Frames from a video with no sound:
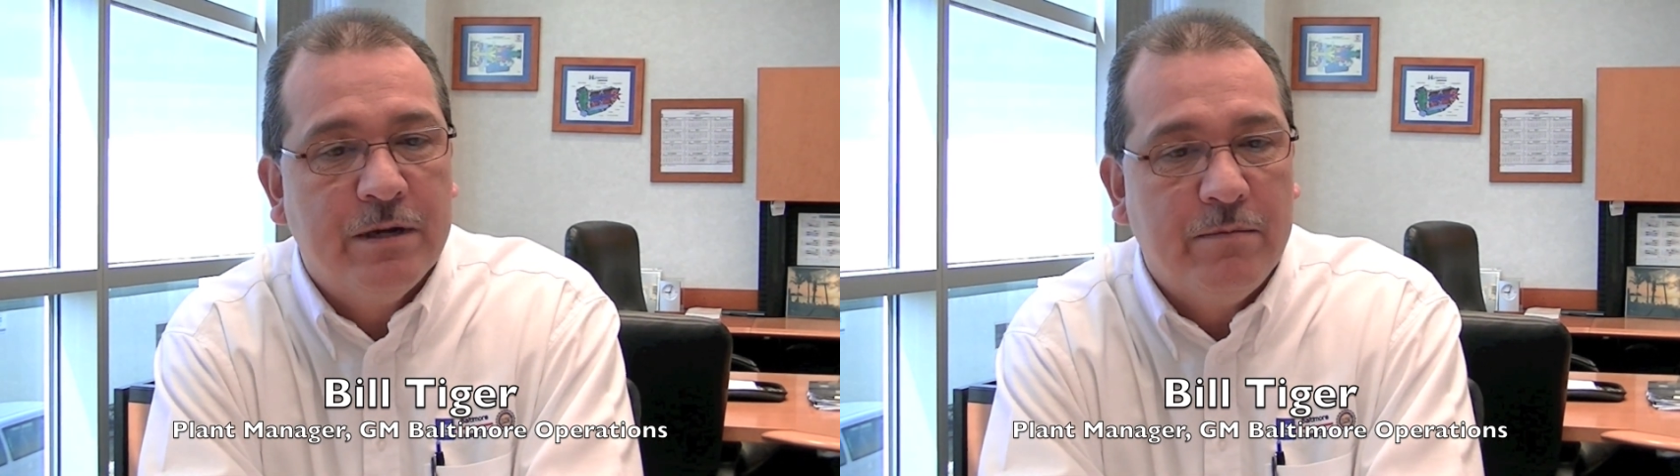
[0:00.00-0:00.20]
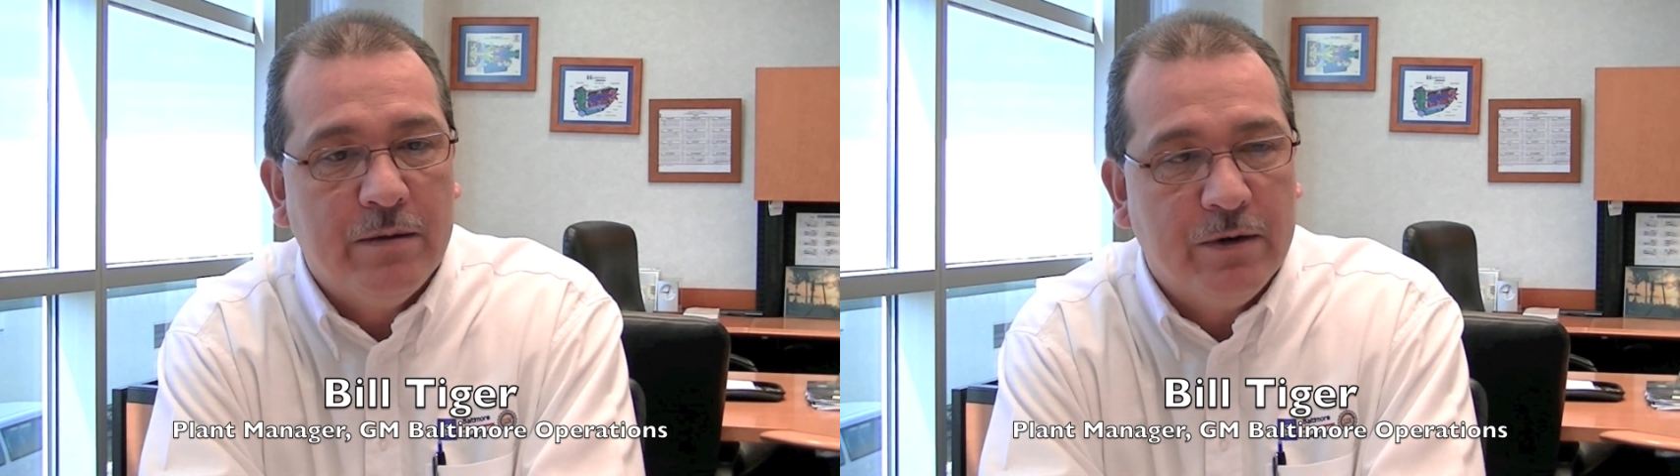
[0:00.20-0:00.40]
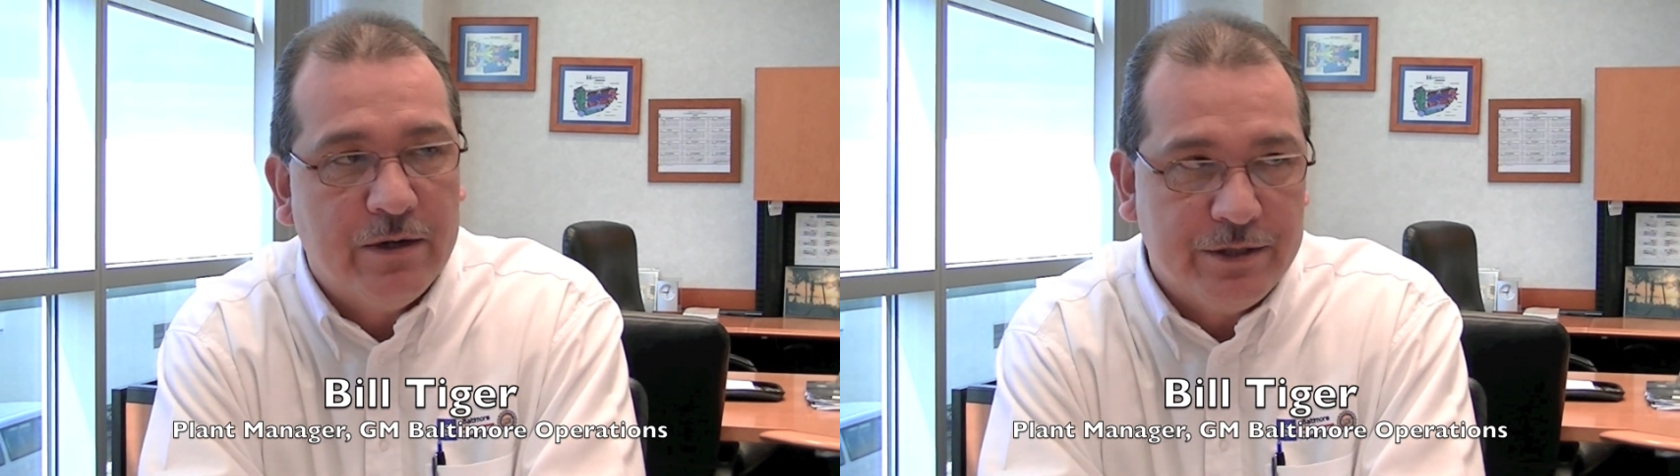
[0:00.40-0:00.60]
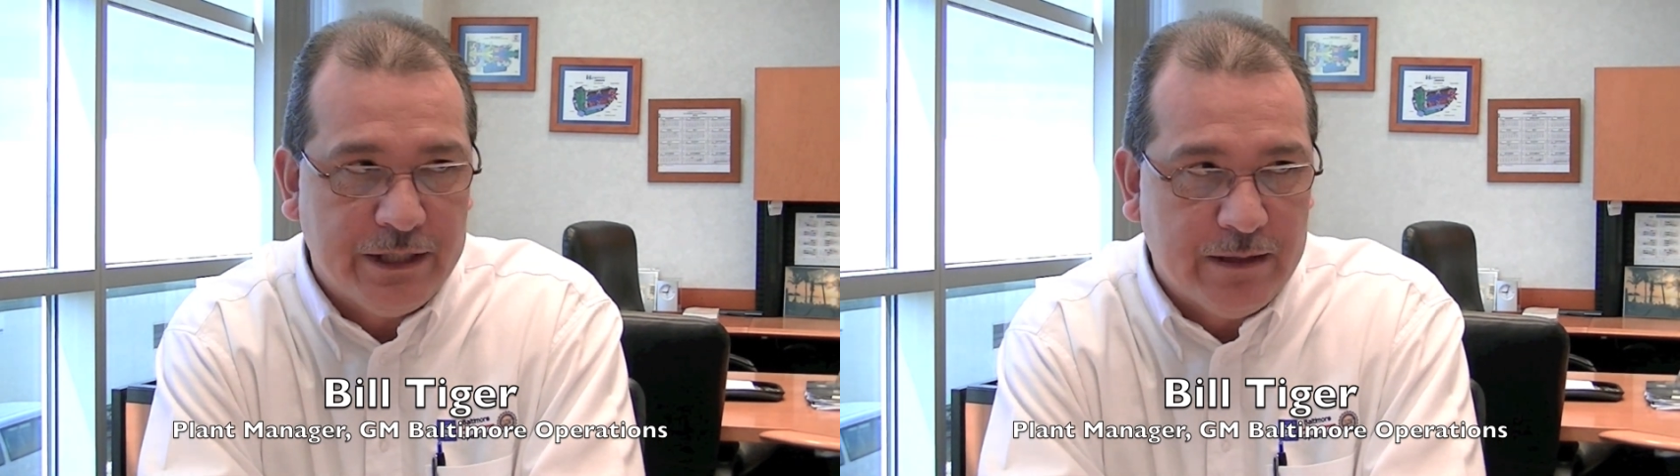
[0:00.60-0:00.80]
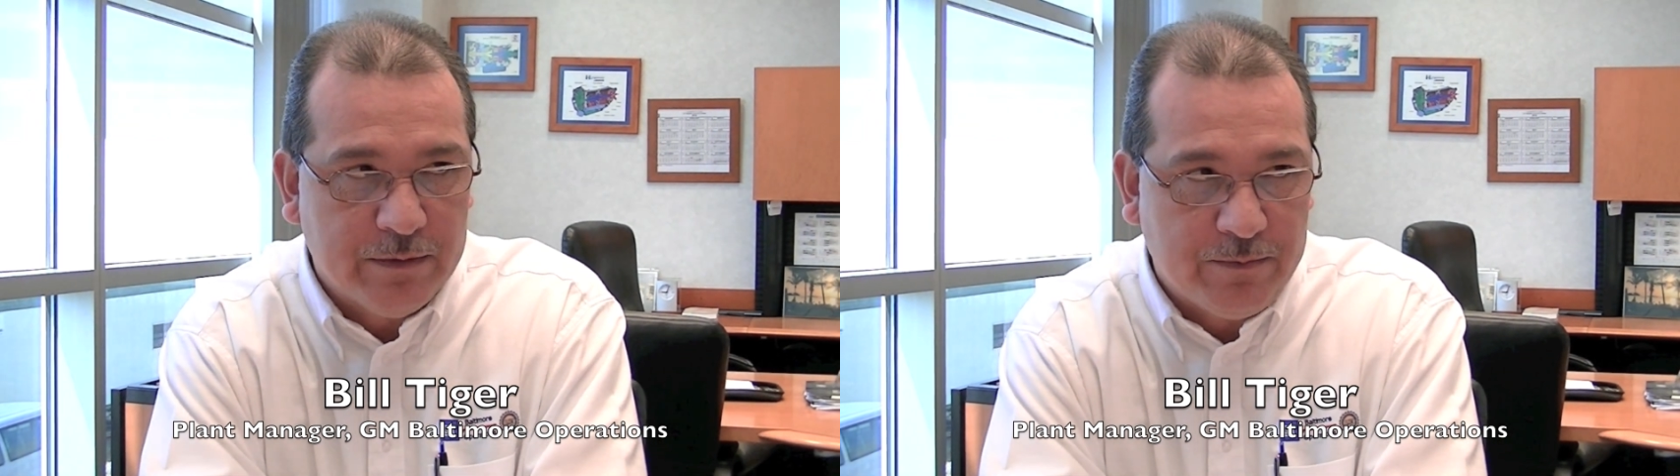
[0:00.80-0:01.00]
commitment on
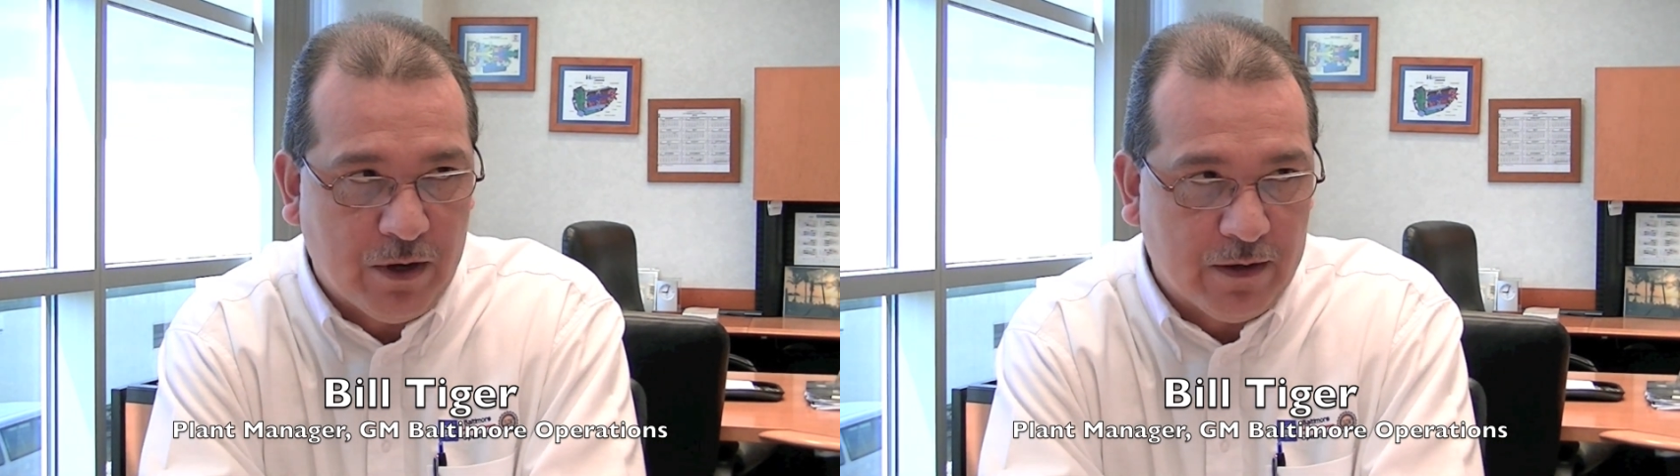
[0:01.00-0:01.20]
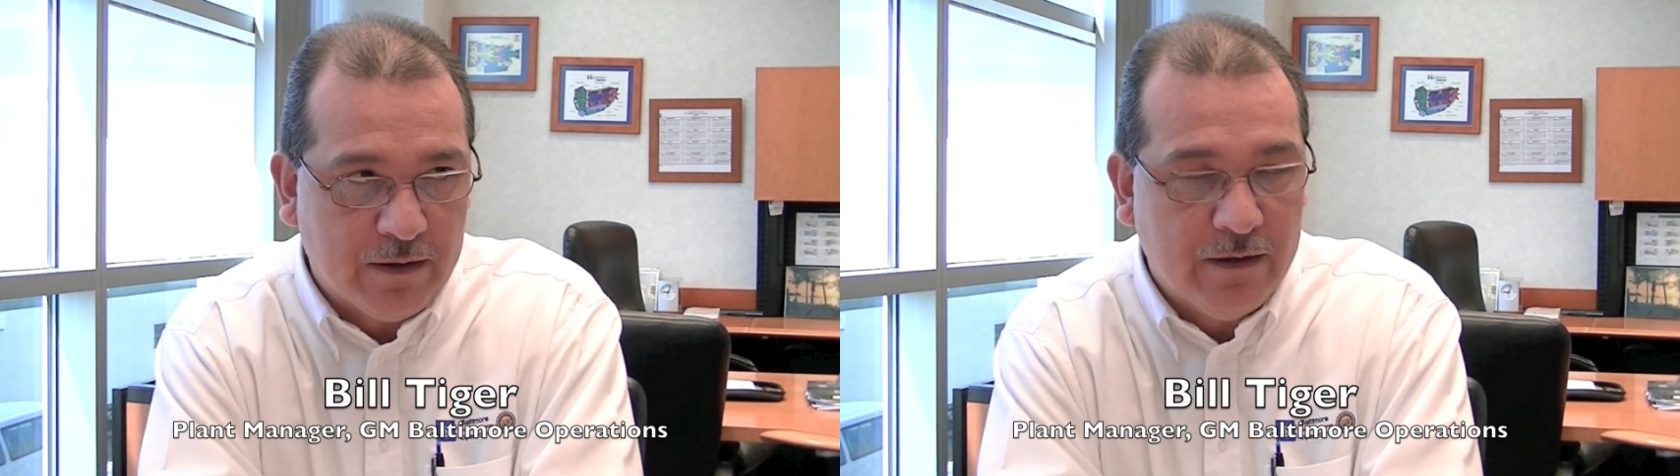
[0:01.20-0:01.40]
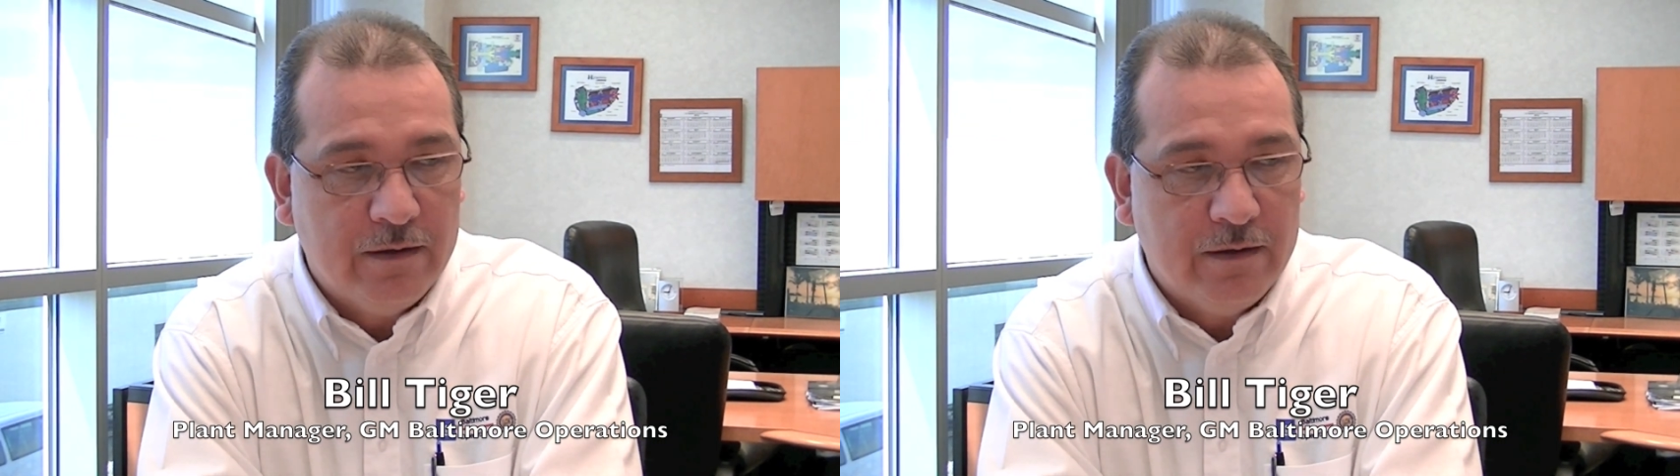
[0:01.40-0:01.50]
GM's part